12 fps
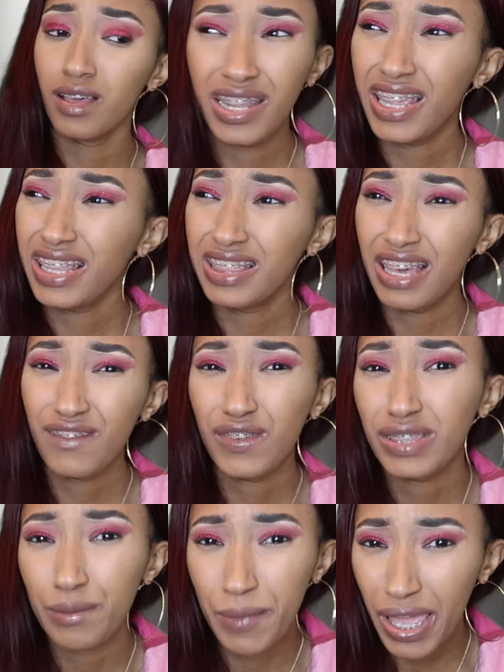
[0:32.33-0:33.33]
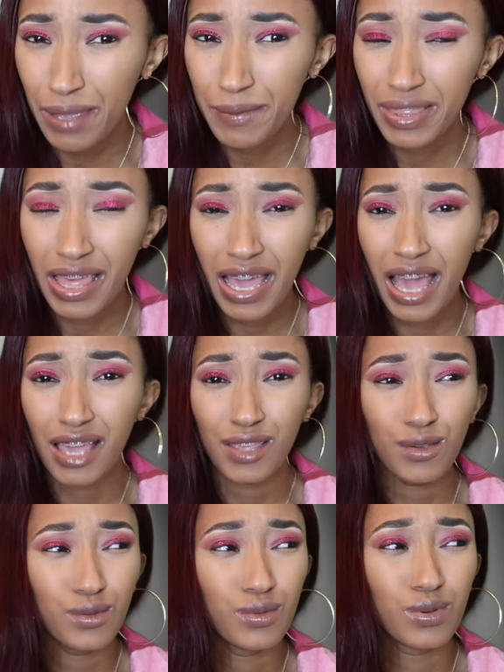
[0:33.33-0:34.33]
And then he left with the baby. Like, how
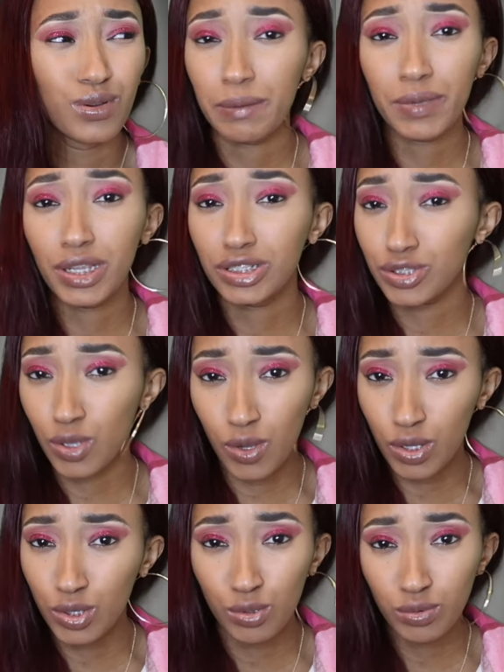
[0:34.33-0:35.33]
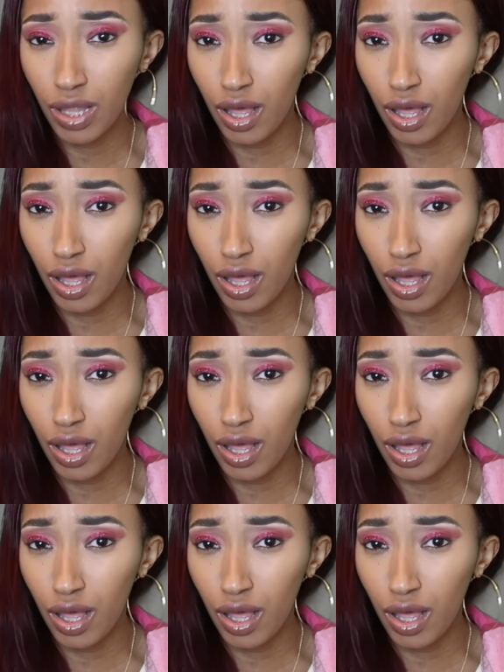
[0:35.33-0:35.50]
you? Maybe he just gonna cool